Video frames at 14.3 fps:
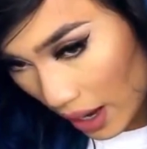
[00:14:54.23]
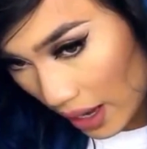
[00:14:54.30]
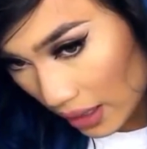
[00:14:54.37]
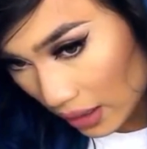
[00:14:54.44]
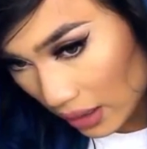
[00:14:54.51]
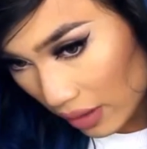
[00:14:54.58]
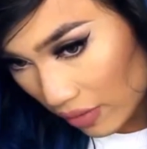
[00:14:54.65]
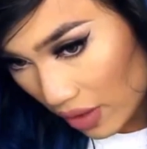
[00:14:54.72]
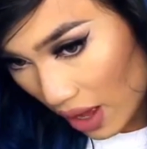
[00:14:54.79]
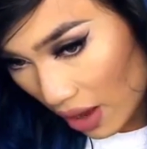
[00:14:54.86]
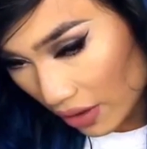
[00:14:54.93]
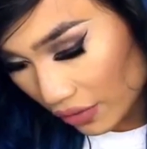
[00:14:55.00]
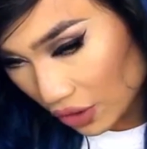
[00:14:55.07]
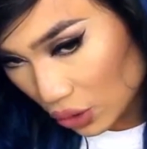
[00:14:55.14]
and leave that
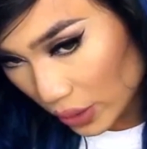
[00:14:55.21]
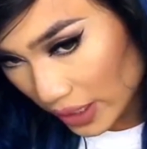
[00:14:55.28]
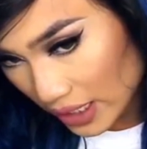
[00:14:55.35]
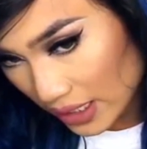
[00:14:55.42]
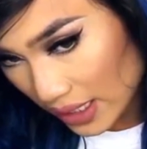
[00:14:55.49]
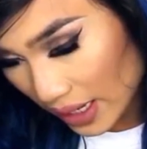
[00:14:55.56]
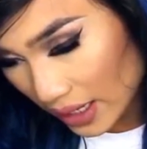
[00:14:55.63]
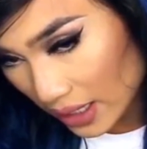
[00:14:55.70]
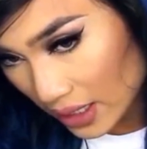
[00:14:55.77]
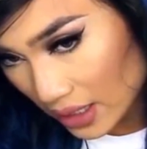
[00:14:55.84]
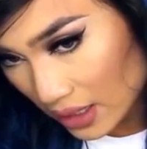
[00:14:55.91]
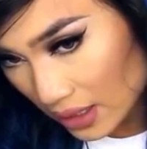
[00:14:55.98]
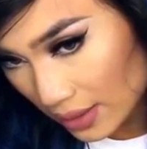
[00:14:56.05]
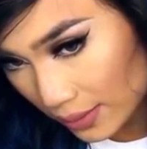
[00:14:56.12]
on for 20
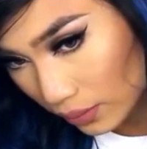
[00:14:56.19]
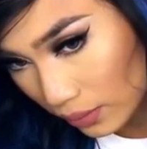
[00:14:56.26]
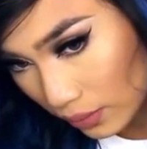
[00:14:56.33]
seconds.